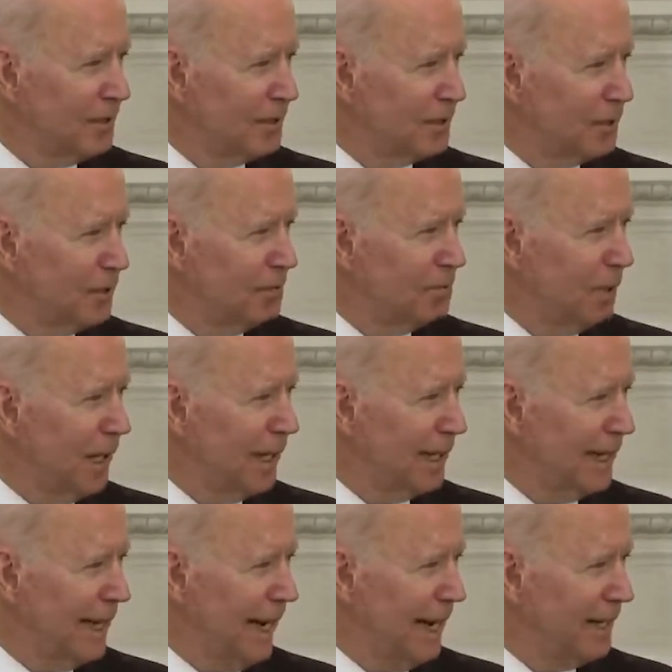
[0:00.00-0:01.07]
You couldn't buy a
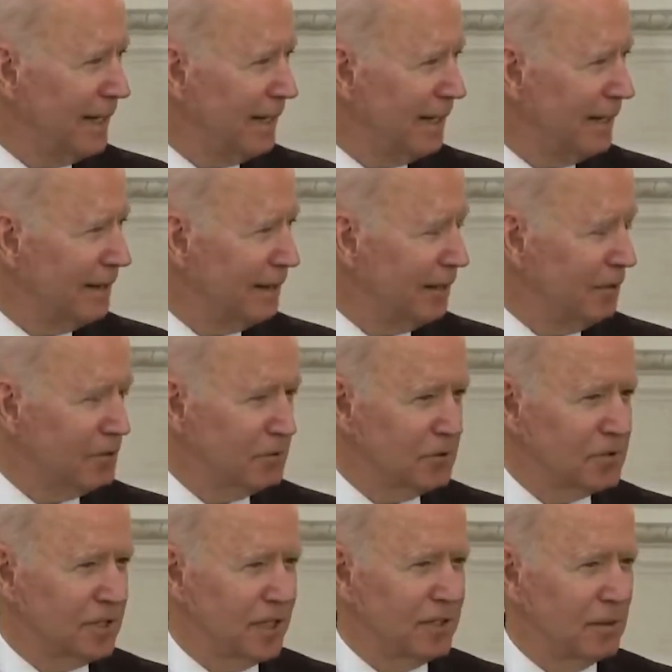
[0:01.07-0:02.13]
cannon. Those who
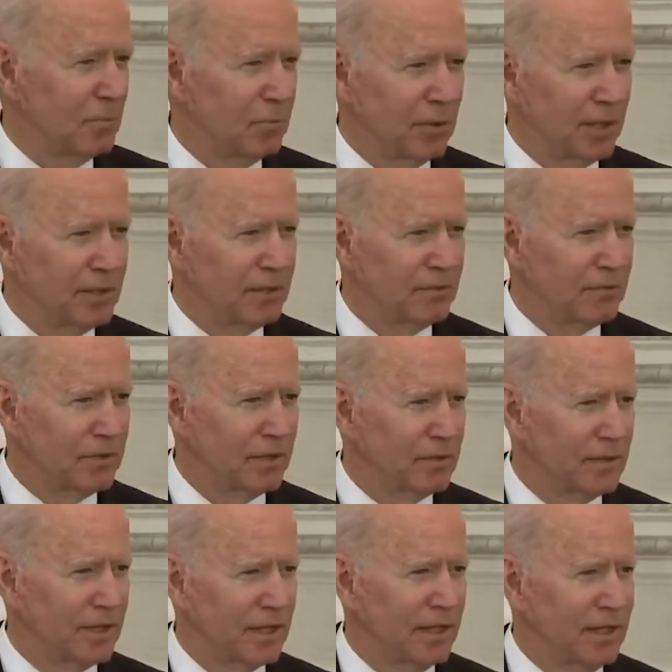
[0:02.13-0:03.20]
say the blood of
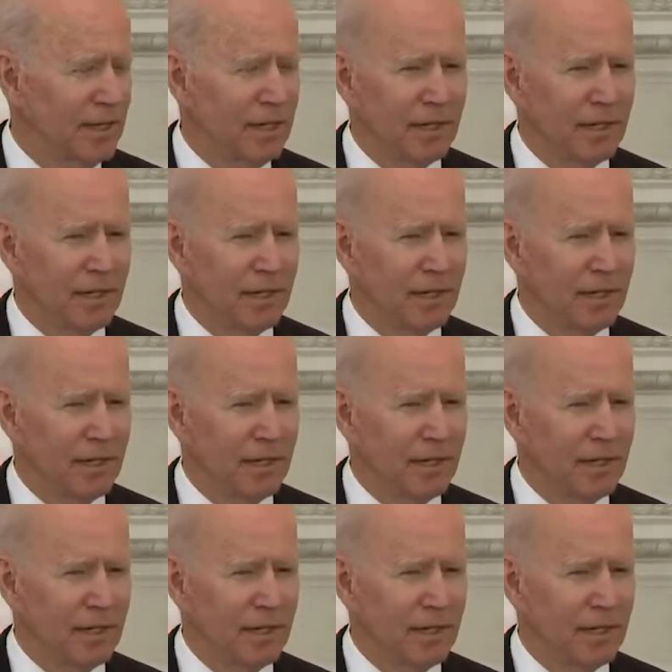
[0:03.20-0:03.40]
the